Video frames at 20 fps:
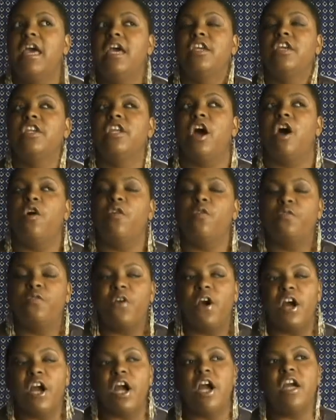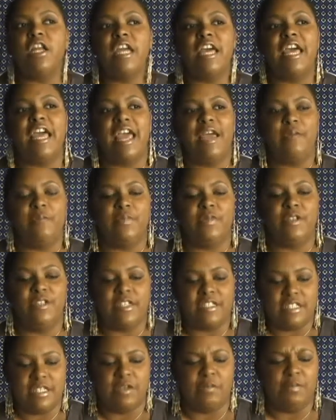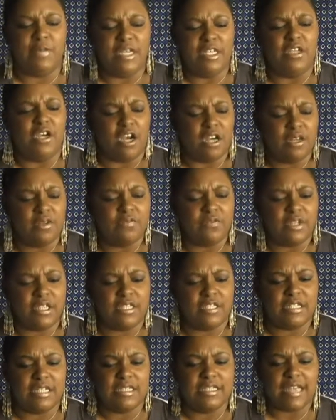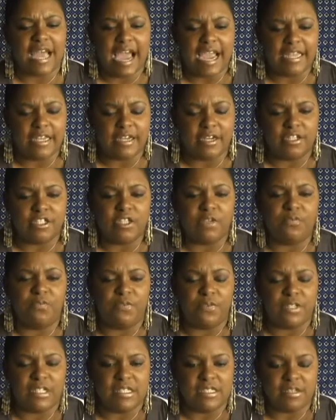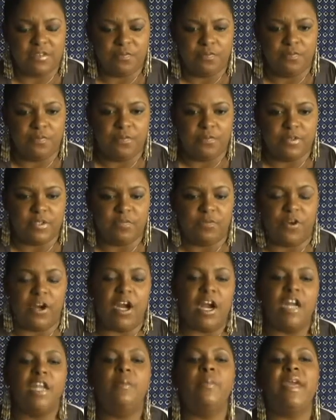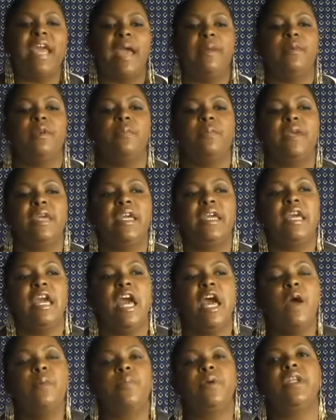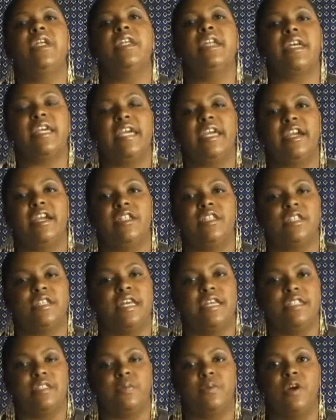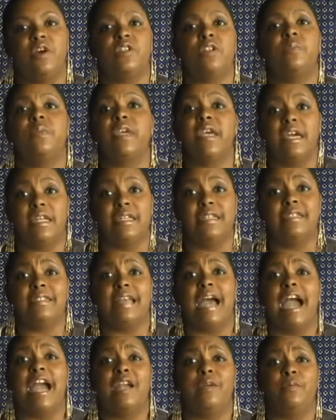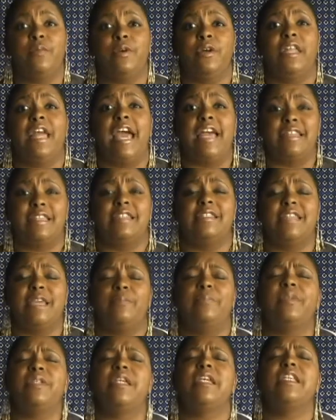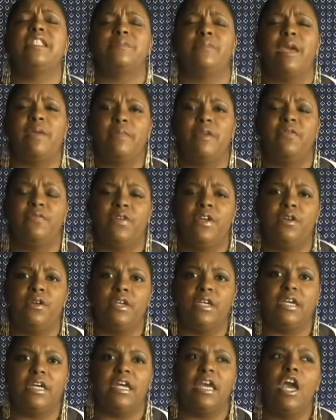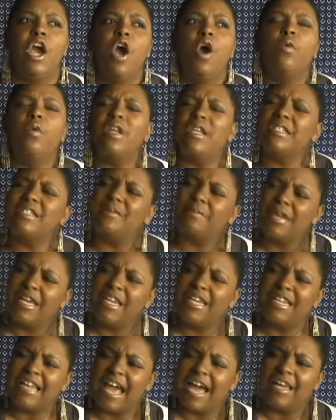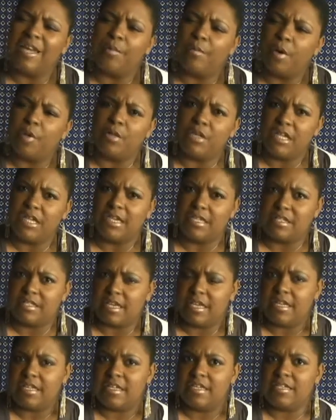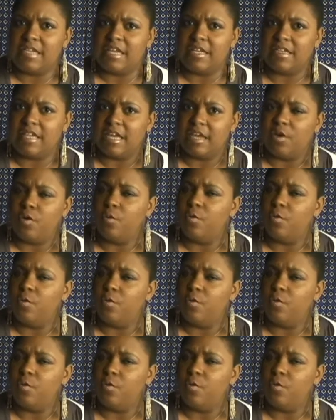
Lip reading: You know, for her to be yearning for this desire, for her to be able to be put in a character that's supposed to be undesirable and have to say, please make me feel good. What does it mean now that Monique is saying the same thing?